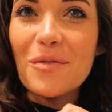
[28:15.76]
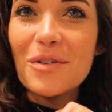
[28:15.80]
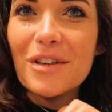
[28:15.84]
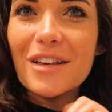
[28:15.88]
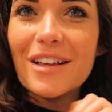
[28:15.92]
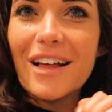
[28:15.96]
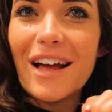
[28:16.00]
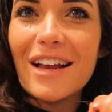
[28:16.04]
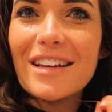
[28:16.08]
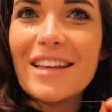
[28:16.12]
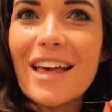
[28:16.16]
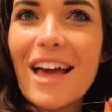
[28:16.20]
really
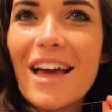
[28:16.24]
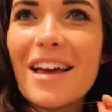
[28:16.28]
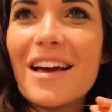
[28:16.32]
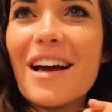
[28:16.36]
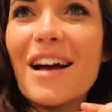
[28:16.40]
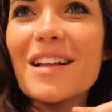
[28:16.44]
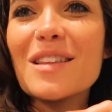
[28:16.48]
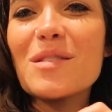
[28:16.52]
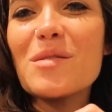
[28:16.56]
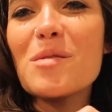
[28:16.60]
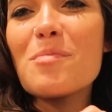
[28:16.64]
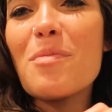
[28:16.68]
glad Ken
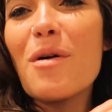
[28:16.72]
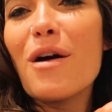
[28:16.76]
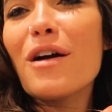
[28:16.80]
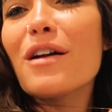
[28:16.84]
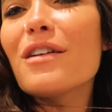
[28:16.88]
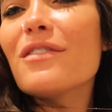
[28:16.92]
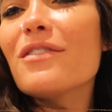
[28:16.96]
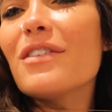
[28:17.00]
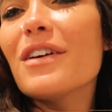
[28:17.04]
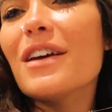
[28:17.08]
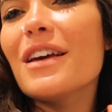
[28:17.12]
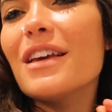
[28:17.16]
got to be part
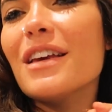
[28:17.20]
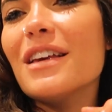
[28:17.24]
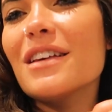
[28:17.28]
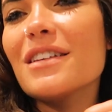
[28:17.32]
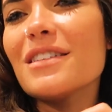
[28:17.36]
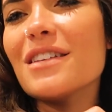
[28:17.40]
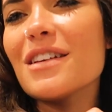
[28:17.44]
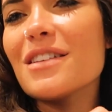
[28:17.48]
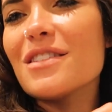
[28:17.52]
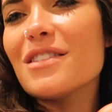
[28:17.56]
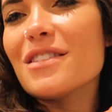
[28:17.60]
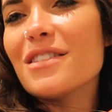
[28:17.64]
of it.
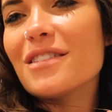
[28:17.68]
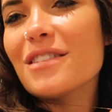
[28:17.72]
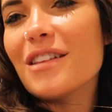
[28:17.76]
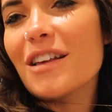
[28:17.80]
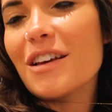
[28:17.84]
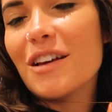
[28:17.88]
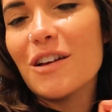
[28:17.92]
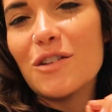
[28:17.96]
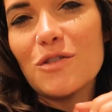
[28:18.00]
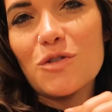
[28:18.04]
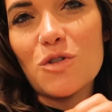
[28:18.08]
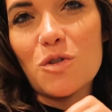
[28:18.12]
He's such
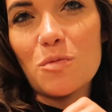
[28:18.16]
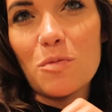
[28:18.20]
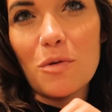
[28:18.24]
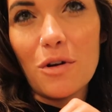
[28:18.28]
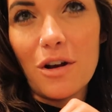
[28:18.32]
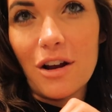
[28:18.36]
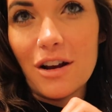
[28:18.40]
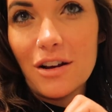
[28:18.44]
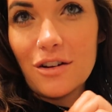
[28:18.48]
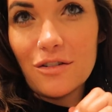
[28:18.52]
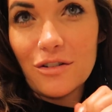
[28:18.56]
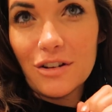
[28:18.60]
like a trooper
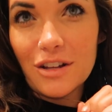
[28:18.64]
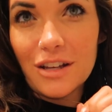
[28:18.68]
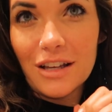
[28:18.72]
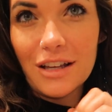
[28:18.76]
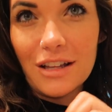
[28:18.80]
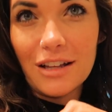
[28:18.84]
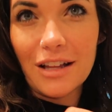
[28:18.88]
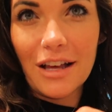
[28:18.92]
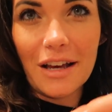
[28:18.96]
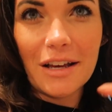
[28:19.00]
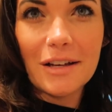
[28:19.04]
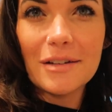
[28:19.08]
and a
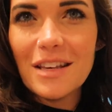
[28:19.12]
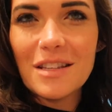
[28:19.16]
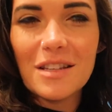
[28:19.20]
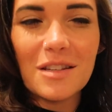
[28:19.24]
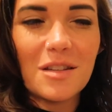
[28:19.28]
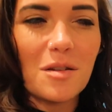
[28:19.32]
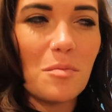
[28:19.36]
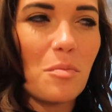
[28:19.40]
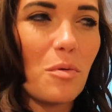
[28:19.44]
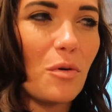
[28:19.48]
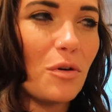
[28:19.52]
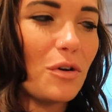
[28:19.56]
really like, he's a
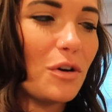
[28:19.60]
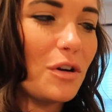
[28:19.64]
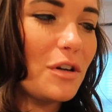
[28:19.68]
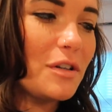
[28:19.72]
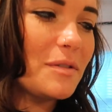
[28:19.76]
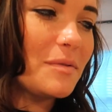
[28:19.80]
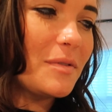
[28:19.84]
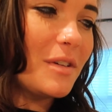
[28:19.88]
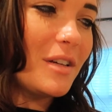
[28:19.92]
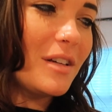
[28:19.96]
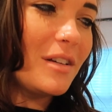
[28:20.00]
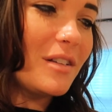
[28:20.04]
supporter.
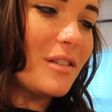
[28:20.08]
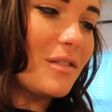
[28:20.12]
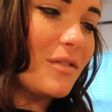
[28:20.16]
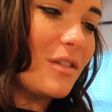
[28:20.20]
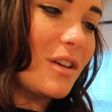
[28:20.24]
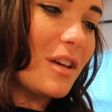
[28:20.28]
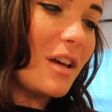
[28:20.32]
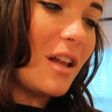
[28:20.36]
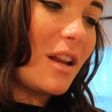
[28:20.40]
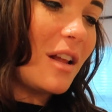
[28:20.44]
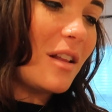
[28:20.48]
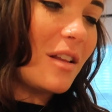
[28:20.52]
He's
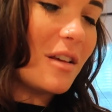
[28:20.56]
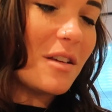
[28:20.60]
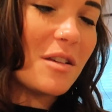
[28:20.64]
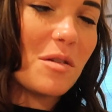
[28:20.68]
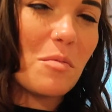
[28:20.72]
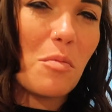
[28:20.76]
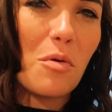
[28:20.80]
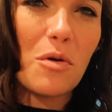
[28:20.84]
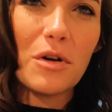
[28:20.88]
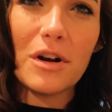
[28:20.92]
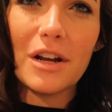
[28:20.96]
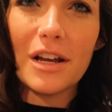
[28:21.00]
really good at like
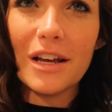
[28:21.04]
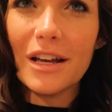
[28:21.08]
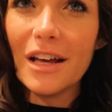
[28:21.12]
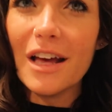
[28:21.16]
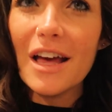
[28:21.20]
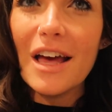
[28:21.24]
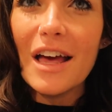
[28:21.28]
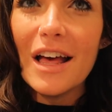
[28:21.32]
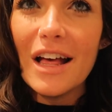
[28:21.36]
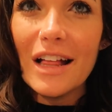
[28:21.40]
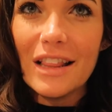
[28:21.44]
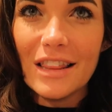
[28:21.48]
supporting
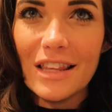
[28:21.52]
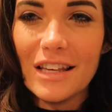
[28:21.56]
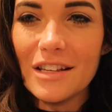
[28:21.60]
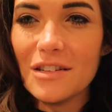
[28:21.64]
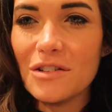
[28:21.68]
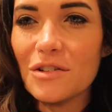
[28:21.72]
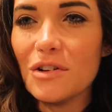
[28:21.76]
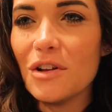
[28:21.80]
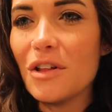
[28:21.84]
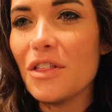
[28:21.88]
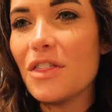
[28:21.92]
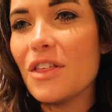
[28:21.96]
these
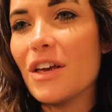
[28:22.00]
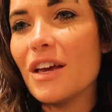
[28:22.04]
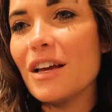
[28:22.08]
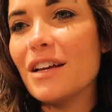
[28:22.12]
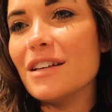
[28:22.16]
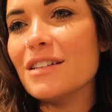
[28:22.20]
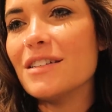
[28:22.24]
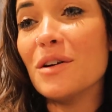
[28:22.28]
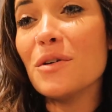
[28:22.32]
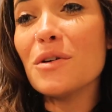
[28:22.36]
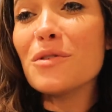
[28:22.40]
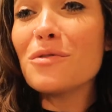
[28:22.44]
little
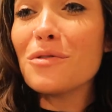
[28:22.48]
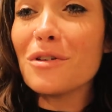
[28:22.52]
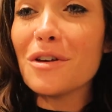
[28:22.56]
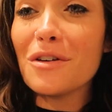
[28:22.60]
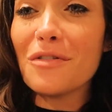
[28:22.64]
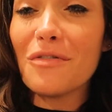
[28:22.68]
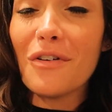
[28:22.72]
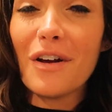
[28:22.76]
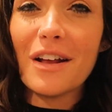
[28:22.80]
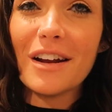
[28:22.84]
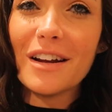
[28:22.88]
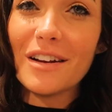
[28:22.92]
things. It was
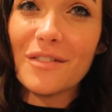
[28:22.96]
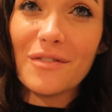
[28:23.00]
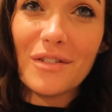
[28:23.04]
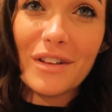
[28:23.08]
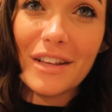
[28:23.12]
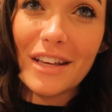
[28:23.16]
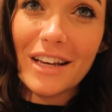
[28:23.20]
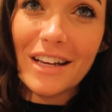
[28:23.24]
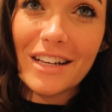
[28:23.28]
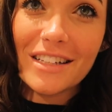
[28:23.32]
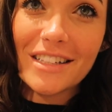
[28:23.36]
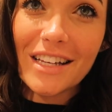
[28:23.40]
really fun and
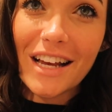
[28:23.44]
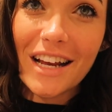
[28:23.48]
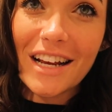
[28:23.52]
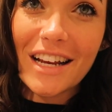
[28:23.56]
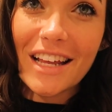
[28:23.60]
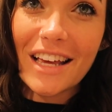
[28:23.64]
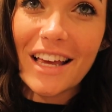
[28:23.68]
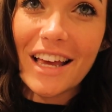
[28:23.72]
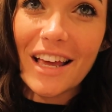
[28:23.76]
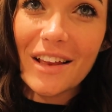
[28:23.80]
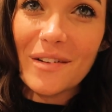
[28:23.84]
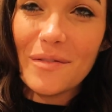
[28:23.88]
really
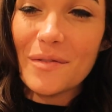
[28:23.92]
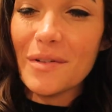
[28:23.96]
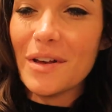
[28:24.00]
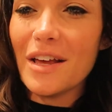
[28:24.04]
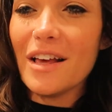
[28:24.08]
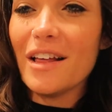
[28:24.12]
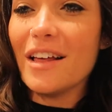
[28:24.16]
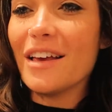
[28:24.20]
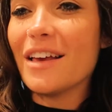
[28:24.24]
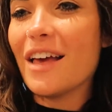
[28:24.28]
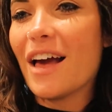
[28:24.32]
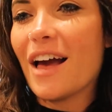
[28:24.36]
exciting and
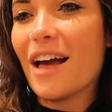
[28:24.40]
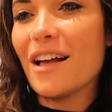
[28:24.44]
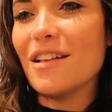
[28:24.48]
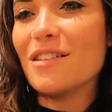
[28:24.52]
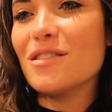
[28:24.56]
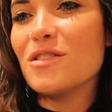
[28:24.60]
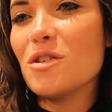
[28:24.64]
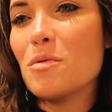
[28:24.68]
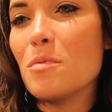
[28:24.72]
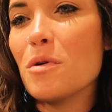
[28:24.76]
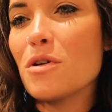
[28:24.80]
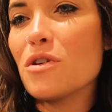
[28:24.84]
we like
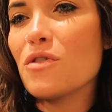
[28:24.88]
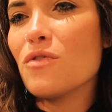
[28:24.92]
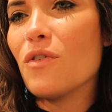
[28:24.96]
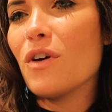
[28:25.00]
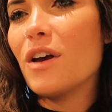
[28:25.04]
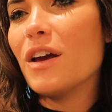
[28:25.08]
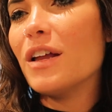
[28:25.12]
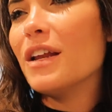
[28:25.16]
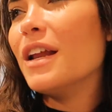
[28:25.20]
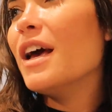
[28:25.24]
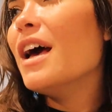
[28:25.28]
had so much fun.